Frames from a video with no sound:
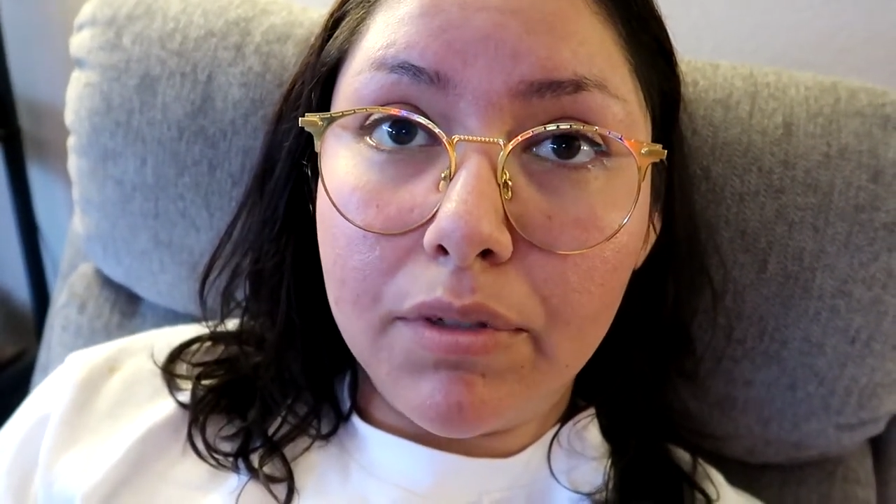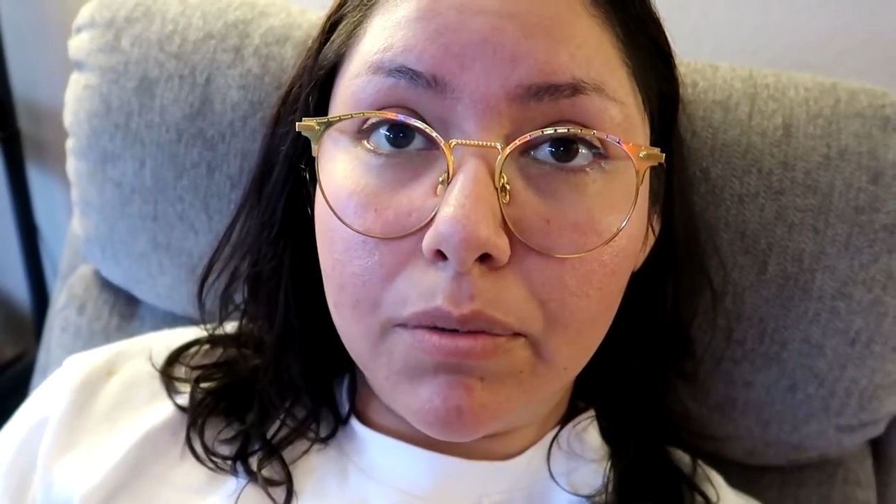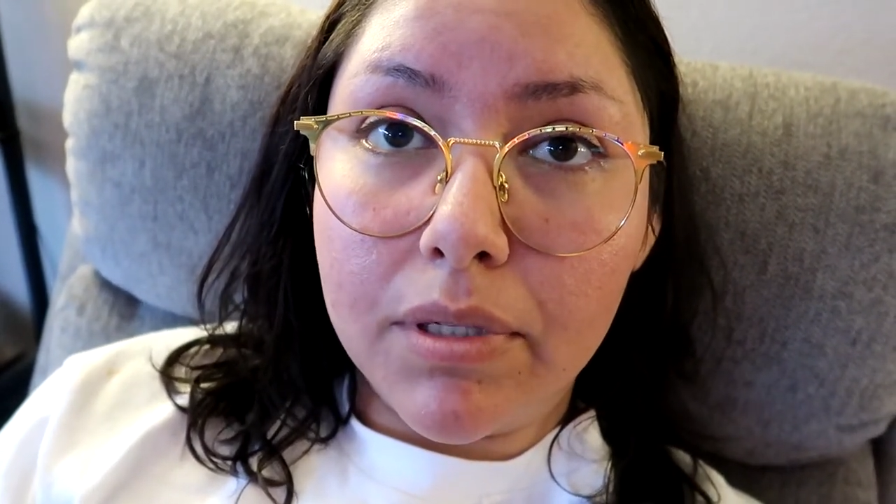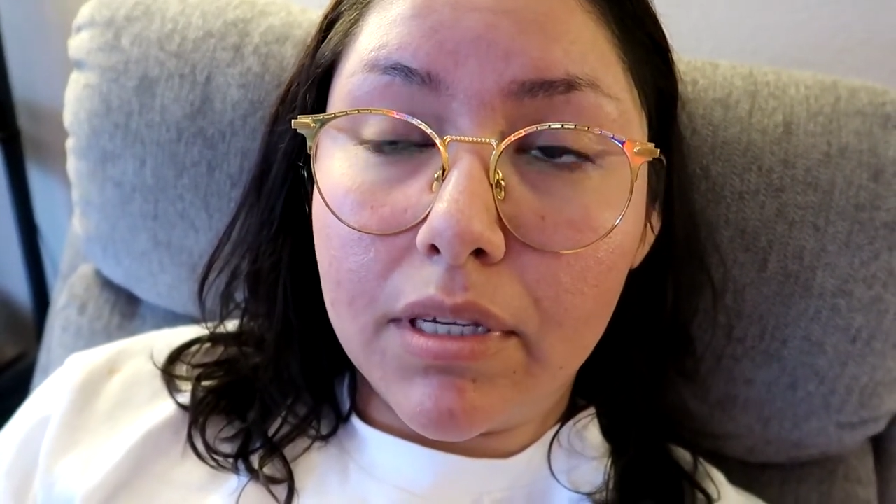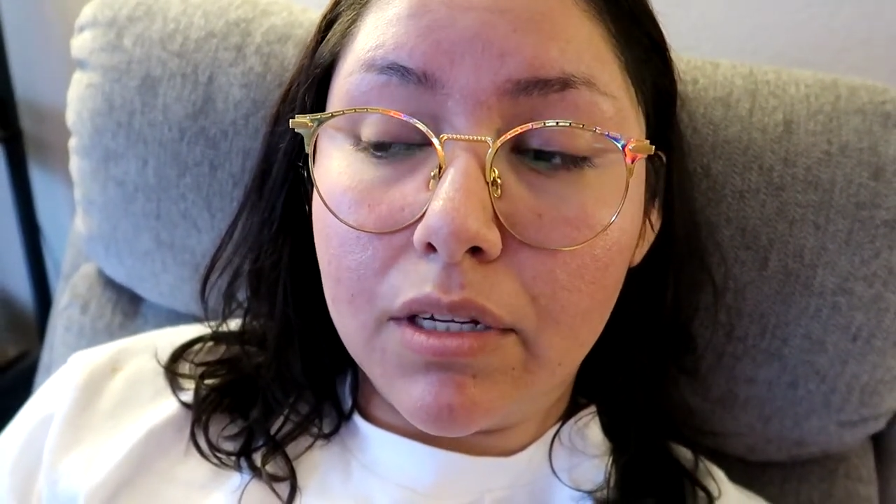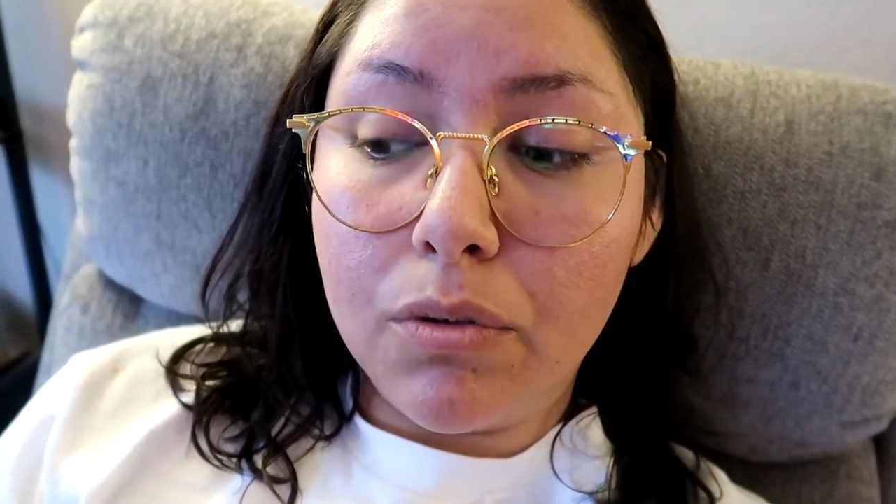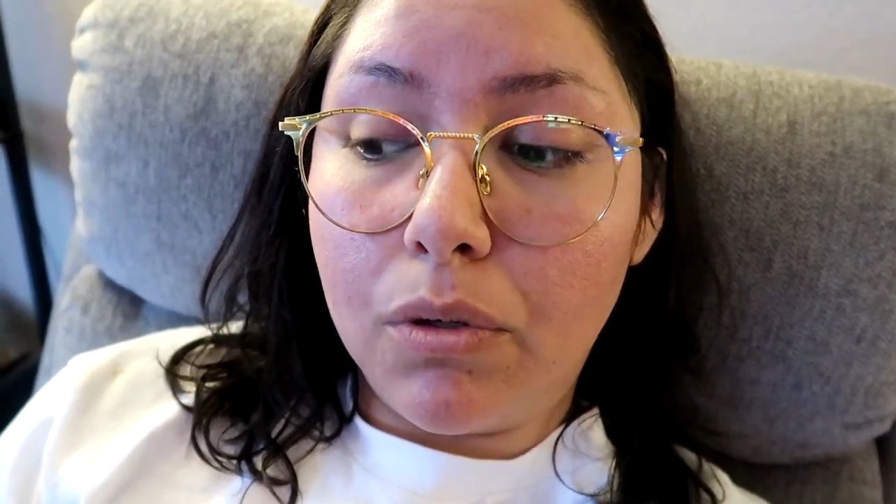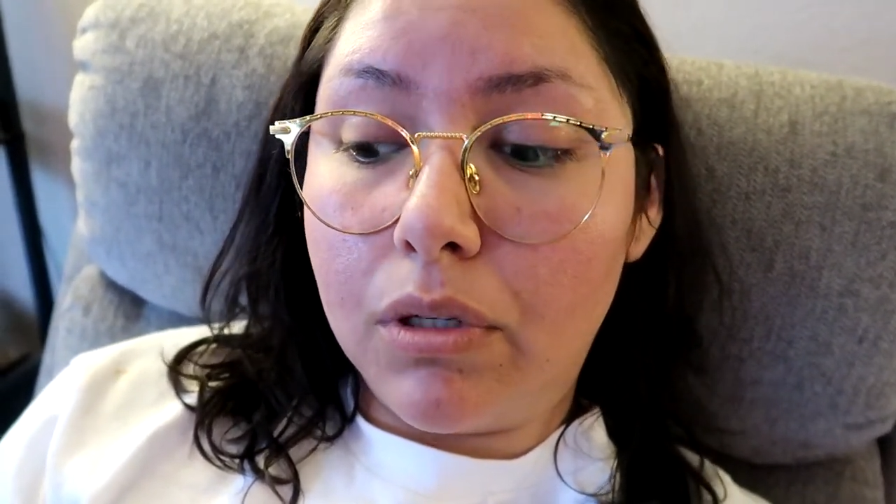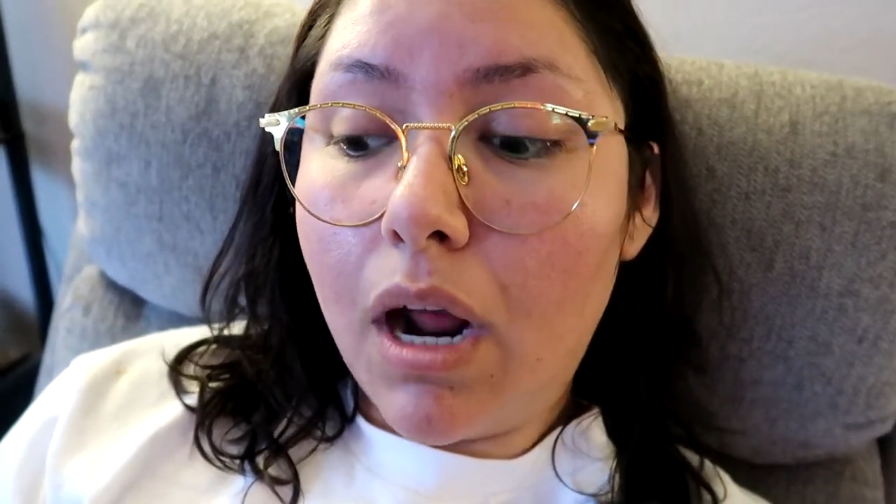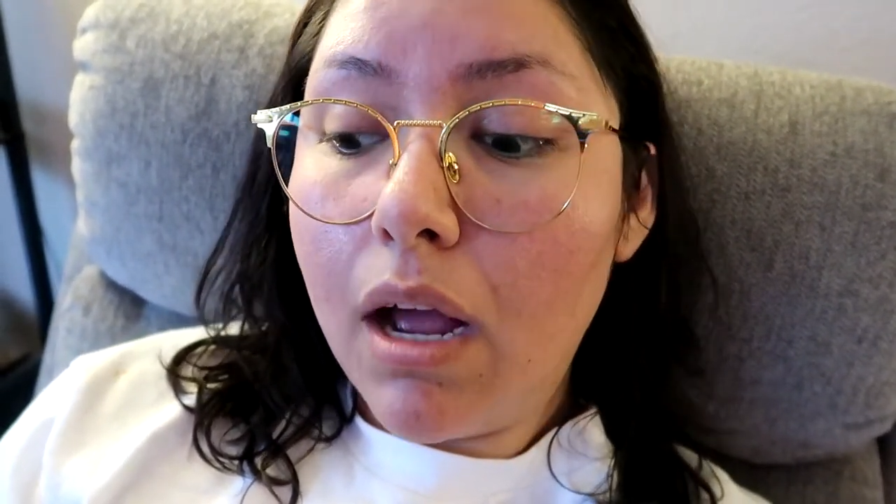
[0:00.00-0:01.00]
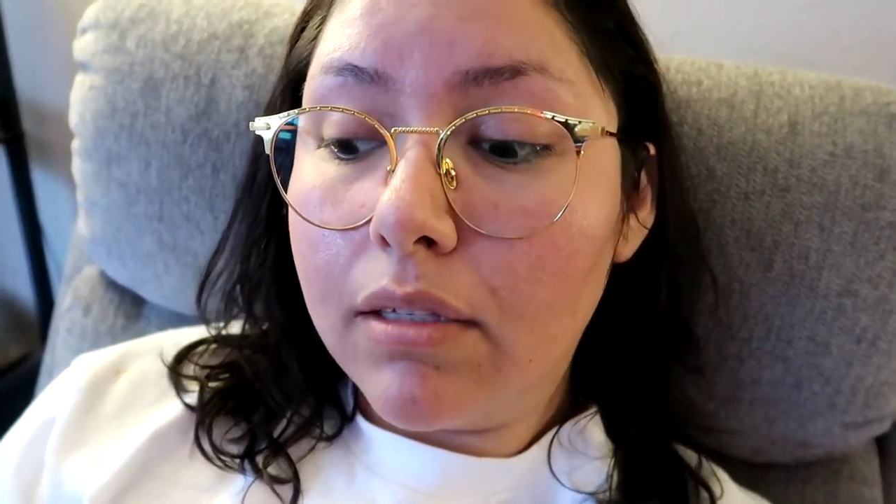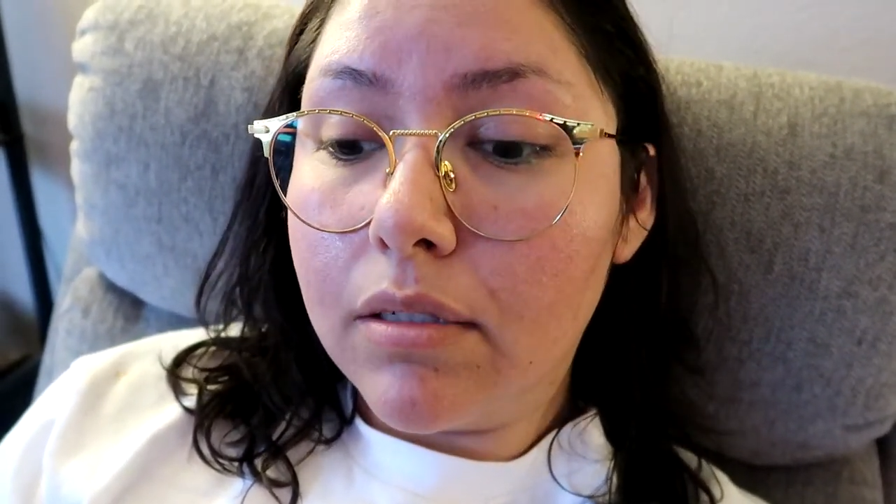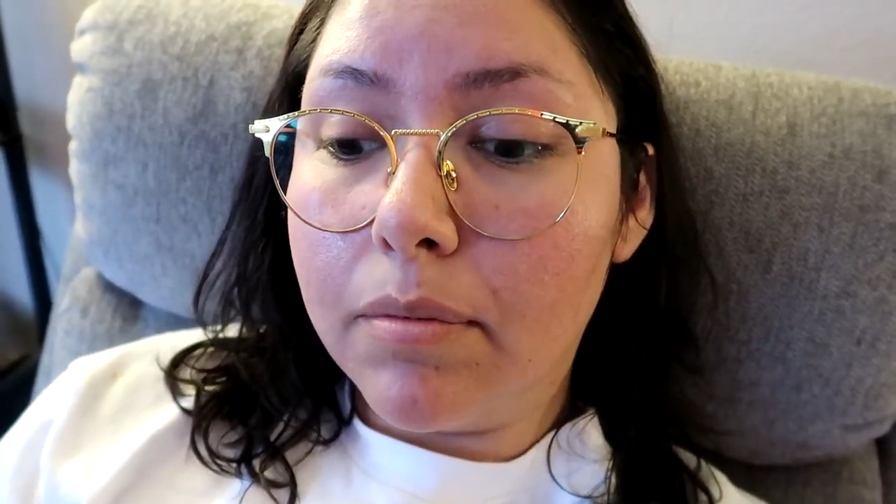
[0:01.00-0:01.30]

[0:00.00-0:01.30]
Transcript: to reschedule or not